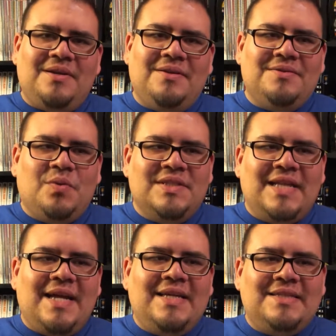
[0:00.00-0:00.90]
You know, it was
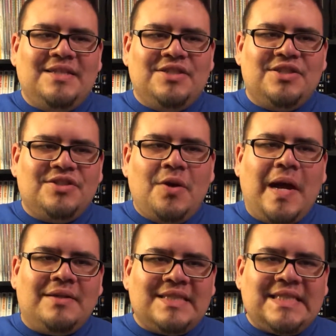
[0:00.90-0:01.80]
not easy to just go
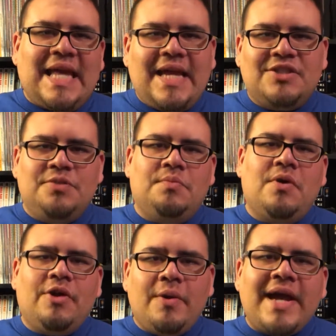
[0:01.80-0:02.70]
out and snag a Super
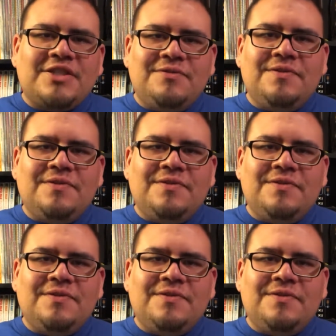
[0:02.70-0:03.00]
Mario action